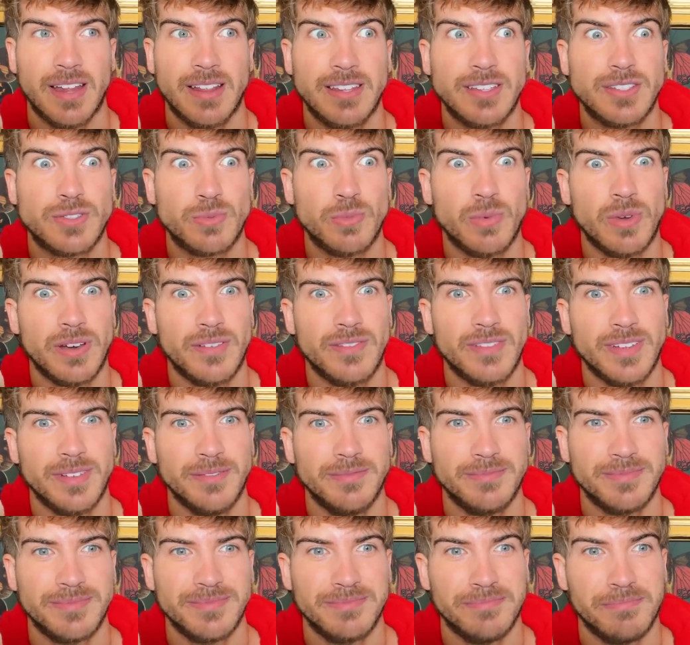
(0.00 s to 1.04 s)
At least one of
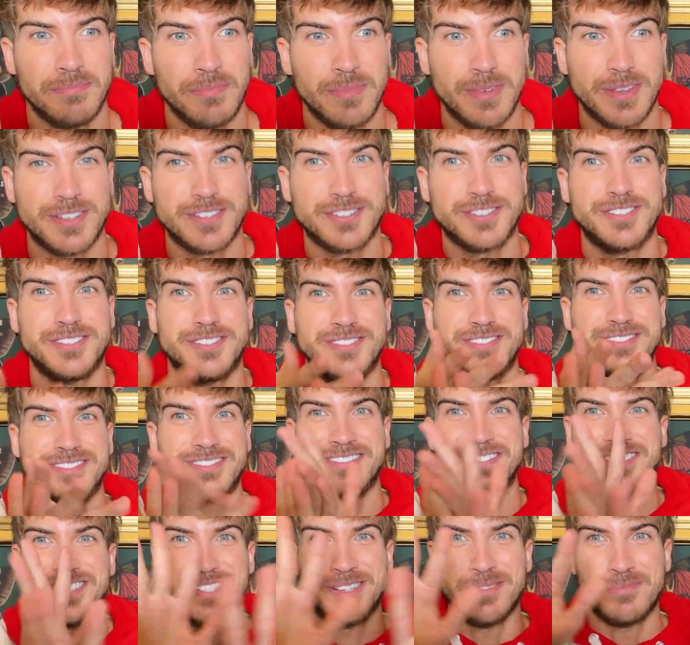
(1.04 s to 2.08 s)
them mixed
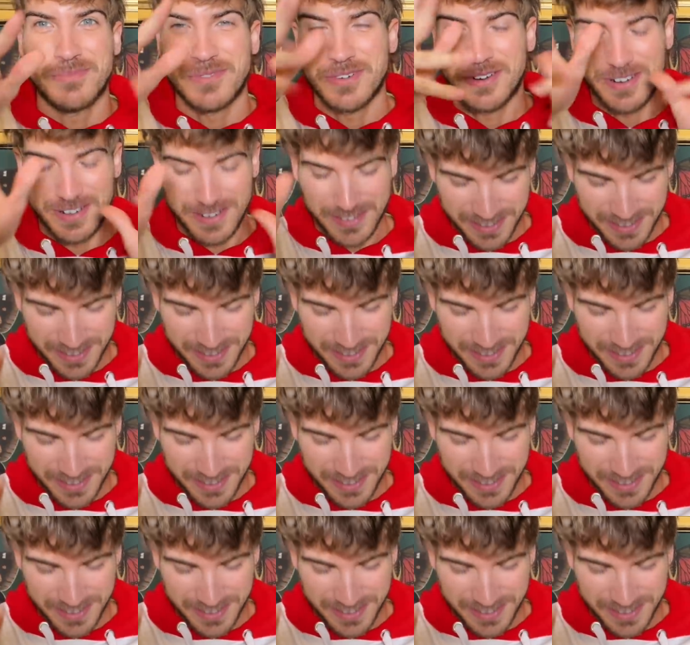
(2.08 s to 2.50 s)
in somewhere